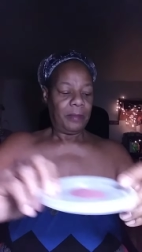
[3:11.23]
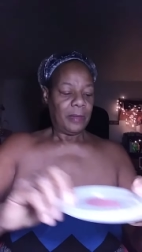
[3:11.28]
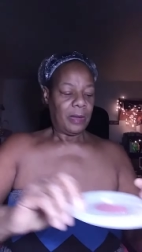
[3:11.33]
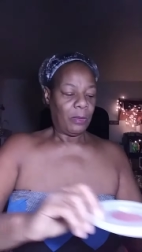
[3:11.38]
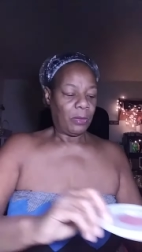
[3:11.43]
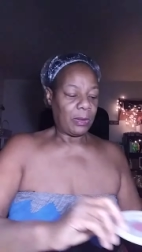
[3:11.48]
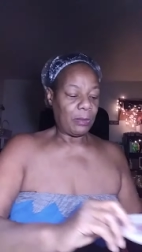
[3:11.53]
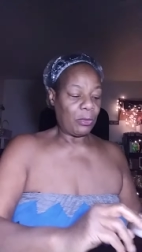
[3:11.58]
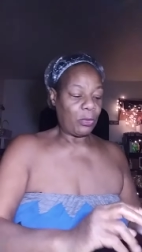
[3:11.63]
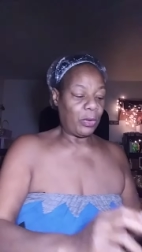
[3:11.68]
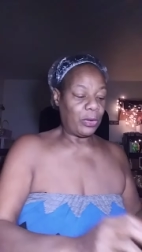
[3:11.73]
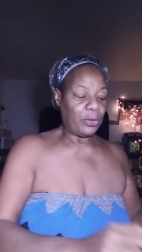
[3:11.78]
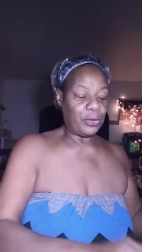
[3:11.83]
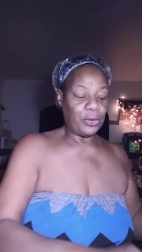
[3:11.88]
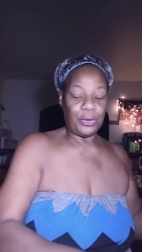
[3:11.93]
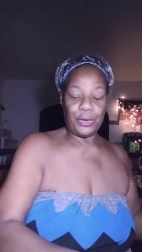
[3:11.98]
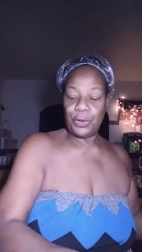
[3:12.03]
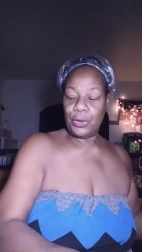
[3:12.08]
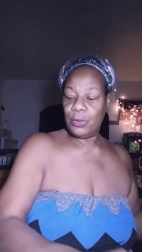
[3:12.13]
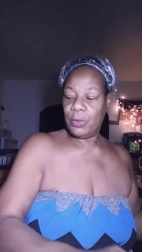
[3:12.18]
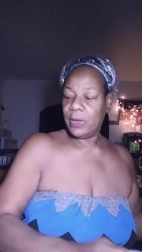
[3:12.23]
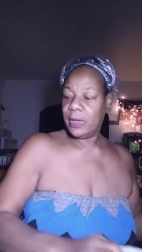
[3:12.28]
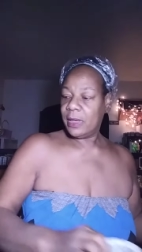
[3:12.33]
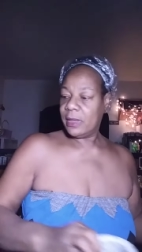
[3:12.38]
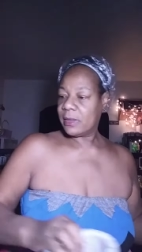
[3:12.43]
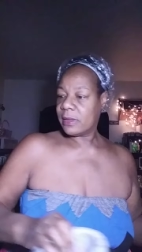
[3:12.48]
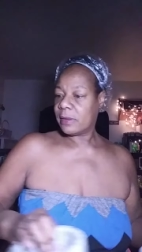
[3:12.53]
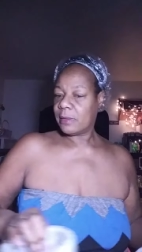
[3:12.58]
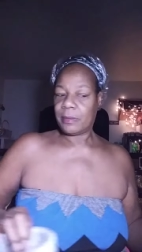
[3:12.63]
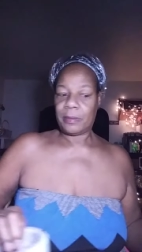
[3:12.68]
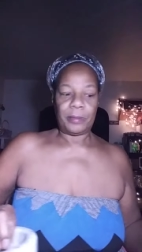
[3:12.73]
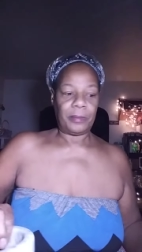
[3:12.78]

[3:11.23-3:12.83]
What I'm going to do is,